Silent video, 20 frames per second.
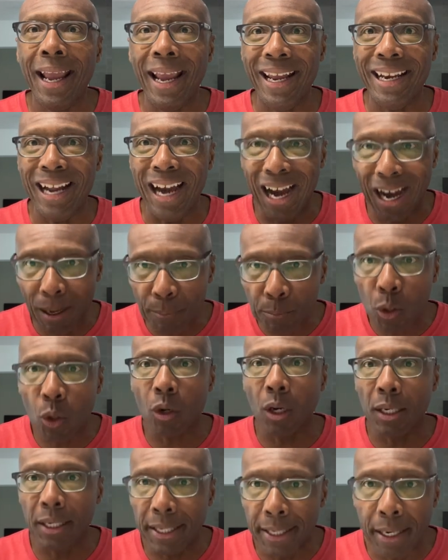And I'm going
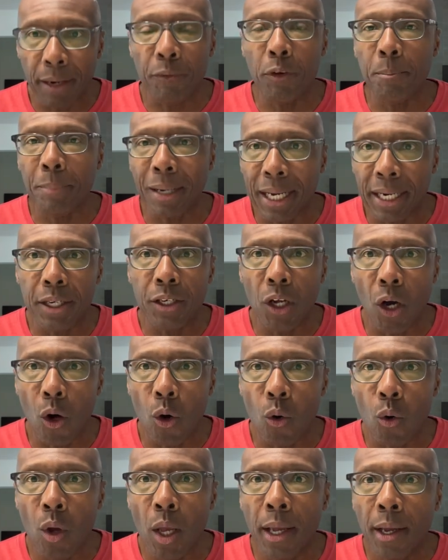to let everybody
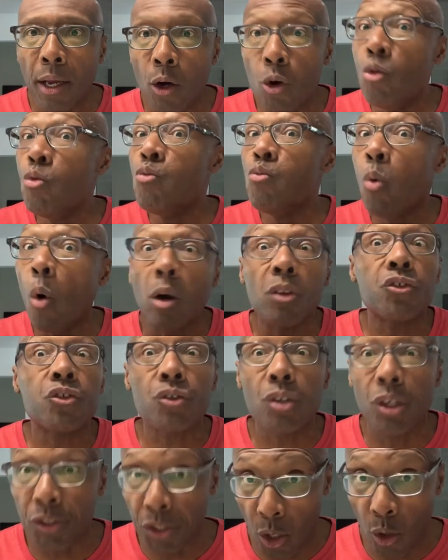know who wants
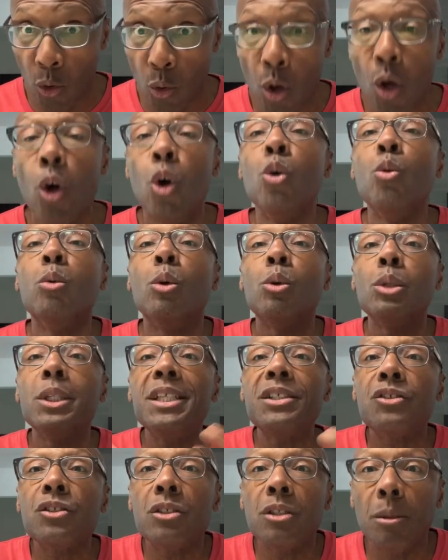to know, who will
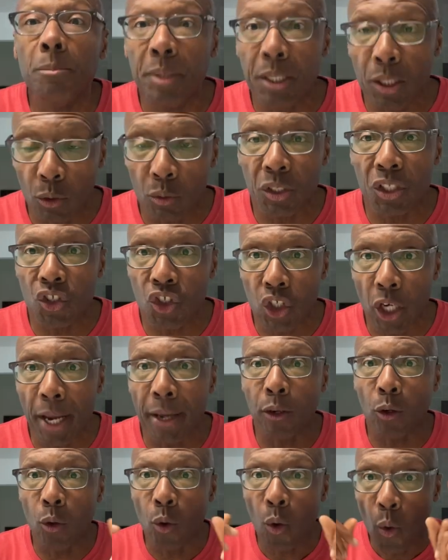listen to me on this
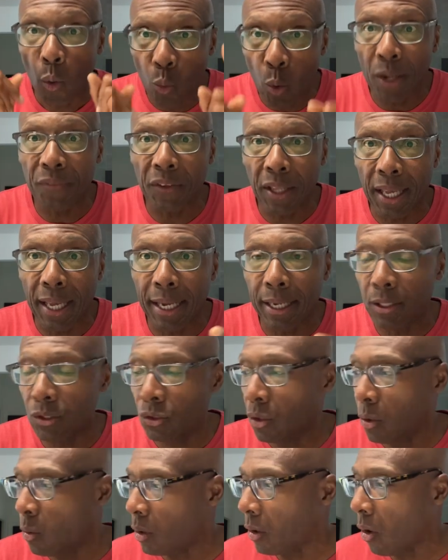channel, what the heck is
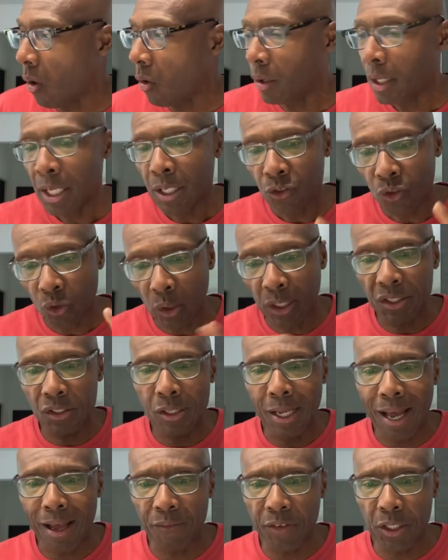going on. So let's
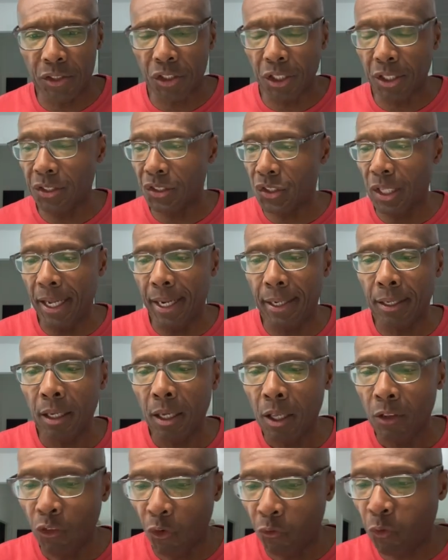dive into this thing.
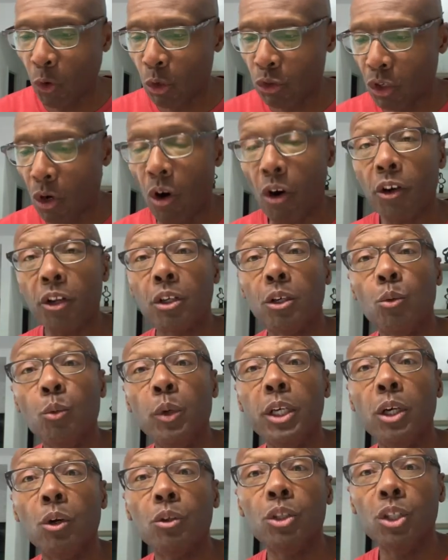The first article we're
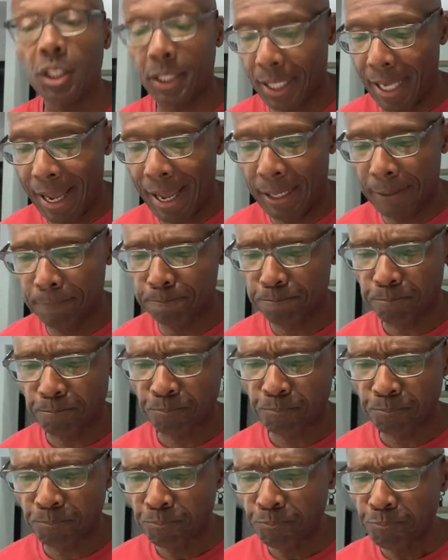going to look at
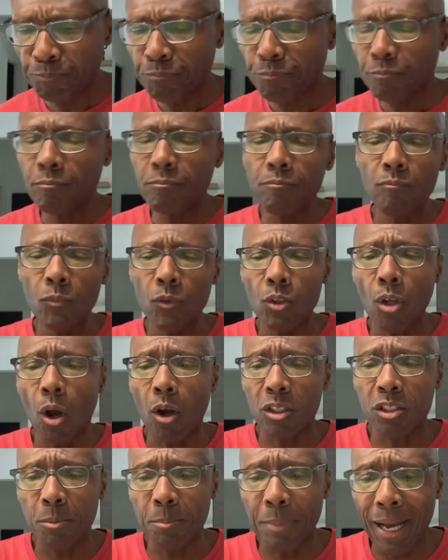
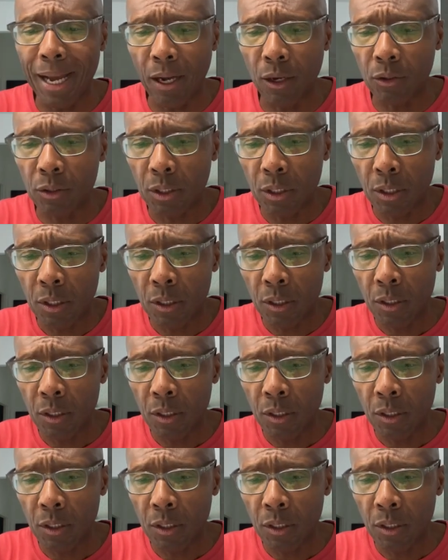talks about